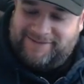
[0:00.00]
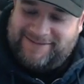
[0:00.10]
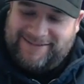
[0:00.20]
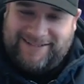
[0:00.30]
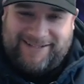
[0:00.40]

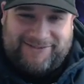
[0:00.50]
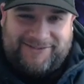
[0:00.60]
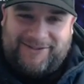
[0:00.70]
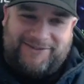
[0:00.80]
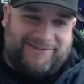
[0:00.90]
I
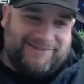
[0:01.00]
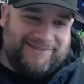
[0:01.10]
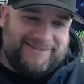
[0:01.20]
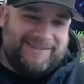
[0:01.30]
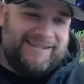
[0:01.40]
don't know.
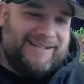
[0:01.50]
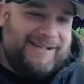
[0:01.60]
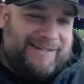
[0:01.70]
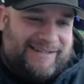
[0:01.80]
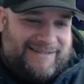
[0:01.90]

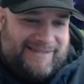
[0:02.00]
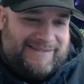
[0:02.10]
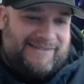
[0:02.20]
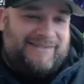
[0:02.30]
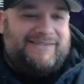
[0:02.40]
That's
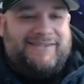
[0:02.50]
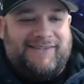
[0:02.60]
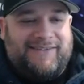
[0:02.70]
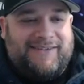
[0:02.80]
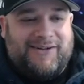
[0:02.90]

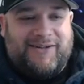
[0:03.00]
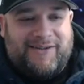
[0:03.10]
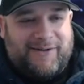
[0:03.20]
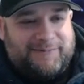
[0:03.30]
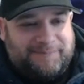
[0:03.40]
just a theory, though.